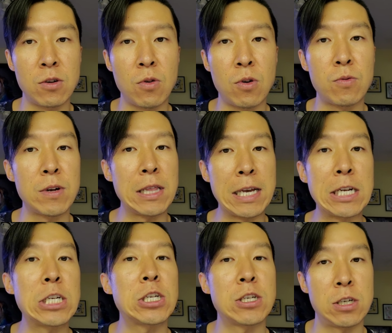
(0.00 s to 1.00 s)
or
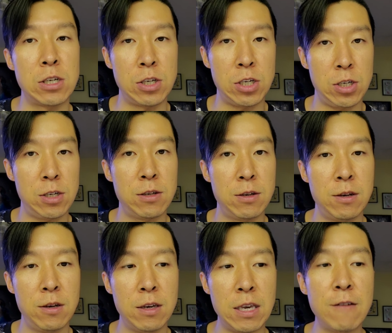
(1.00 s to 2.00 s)
relations
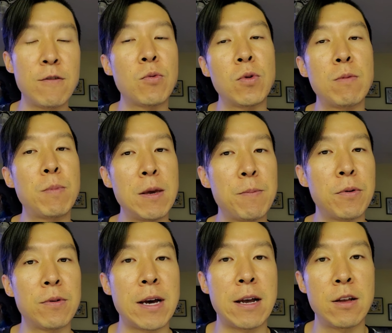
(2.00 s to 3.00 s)
even with people
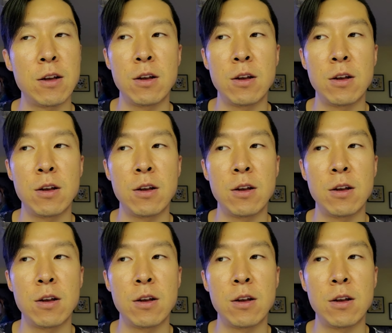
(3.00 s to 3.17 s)
that